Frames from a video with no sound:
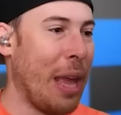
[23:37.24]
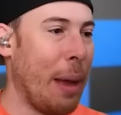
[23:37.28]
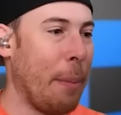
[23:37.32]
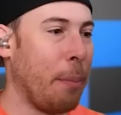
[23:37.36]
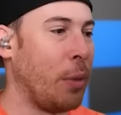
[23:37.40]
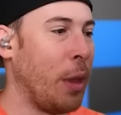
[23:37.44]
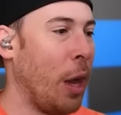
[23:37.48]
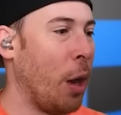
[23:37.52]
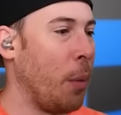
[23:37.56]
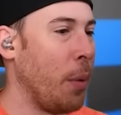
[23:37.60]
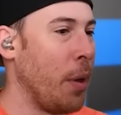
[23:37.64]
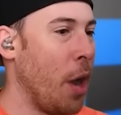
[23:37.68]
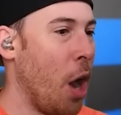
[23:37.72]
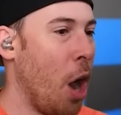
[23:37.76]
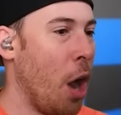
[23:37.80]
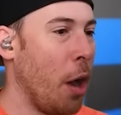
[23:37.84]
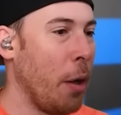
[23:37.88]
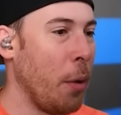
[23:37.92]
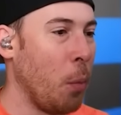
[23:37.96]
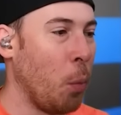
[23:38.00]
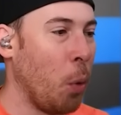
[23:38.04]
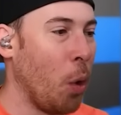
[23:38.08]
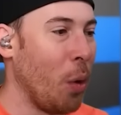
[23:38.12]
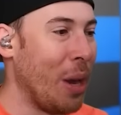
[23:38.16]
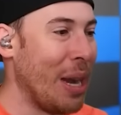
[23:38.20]
yep, there we
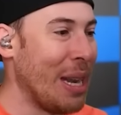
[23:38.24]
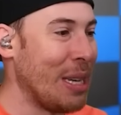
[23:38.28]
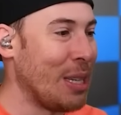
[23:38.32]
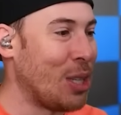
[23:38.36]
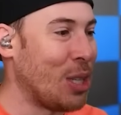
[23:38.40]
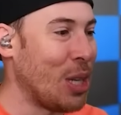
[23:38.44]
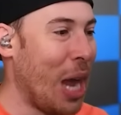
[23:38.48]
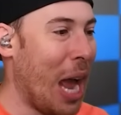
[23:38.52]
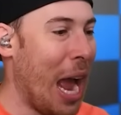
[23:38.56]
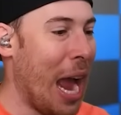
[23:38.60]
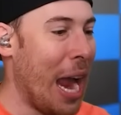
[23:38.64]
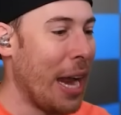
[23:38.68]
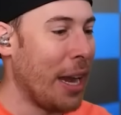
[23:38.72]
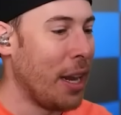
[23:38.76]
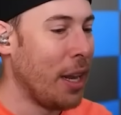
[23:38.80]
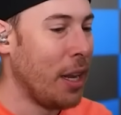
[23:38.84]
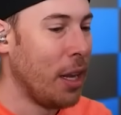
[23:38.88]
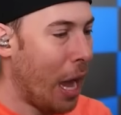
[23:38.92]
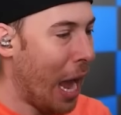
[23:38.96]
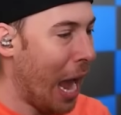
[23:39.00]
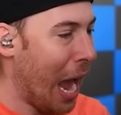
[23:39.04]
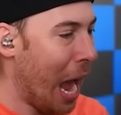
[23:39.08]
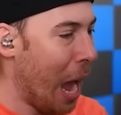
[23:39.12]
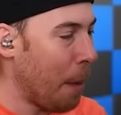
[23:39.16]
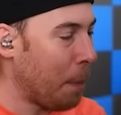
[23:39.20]
are. We're inside.
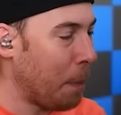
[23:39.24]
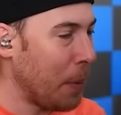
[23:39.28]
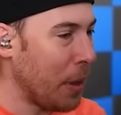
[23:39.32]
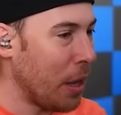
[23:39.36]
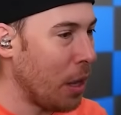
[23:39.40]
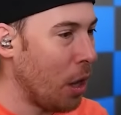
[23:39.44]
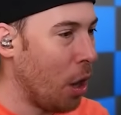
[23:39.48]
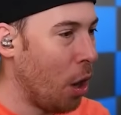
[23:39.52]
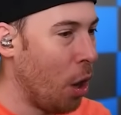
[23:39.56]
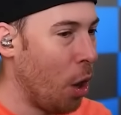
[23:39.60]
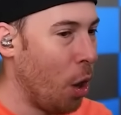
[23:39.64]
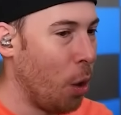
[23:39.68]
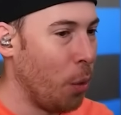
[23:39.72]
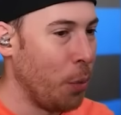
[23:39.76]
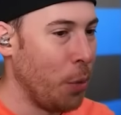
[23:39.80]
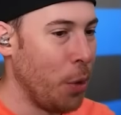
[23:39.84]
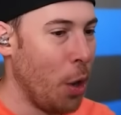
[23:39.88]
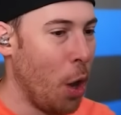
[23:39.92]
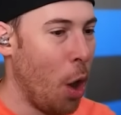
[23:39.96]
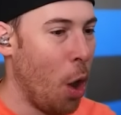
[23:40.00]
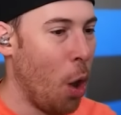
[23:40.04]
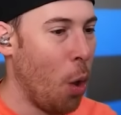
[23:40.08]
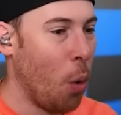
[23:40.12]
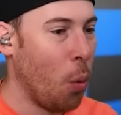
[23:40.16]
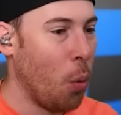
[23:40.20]
Happy? Oh,
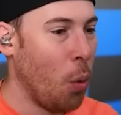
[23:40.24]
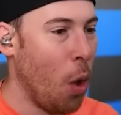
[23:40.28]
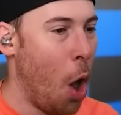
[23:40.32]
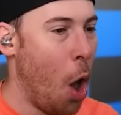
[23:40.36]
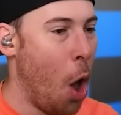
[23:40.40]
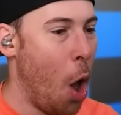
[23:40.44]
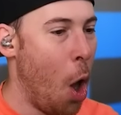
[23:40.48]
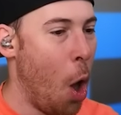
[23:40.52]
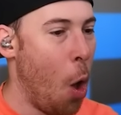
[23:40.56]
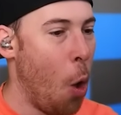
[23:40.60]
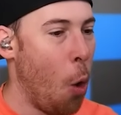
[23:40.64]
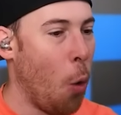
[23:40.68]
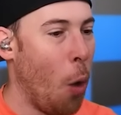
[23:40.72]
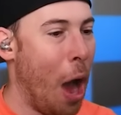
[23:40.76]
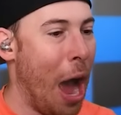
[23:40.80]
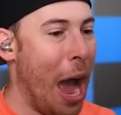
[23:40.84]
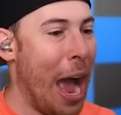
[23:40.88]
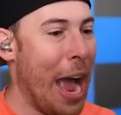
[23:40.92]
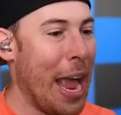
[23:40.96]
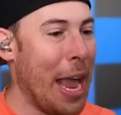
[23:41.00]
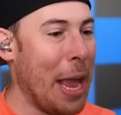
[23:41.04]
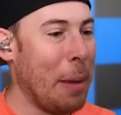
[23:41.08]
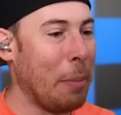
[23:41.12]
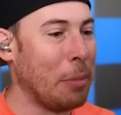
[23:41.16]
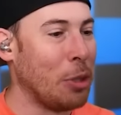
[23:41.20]
no. Oh,
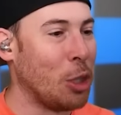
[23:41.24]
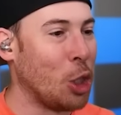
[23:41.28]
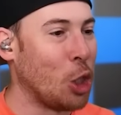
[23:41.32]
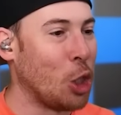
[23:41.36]
I am